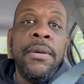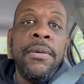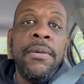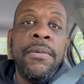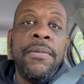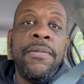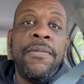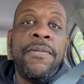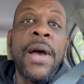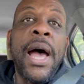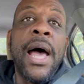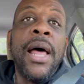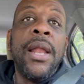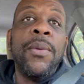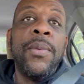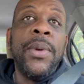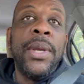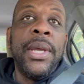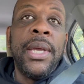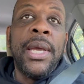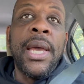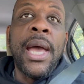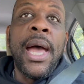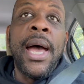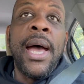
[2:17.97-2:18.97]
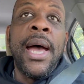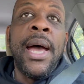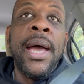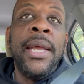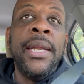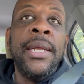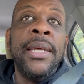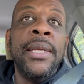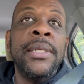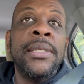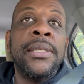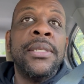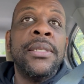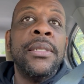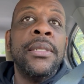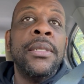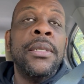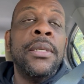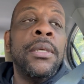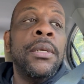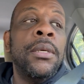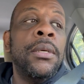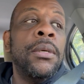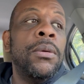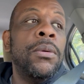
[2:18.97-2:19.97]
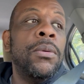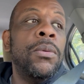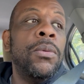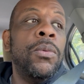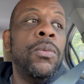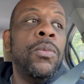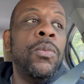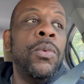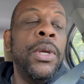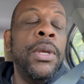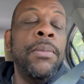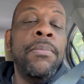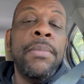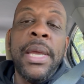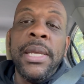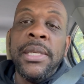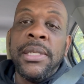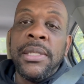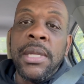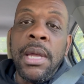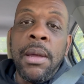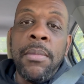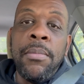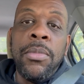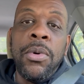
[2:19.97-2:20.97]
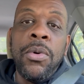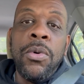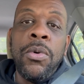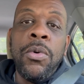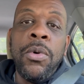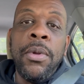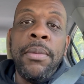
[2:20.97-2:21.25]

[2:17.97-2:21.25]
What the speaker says: following God, is we may stumble,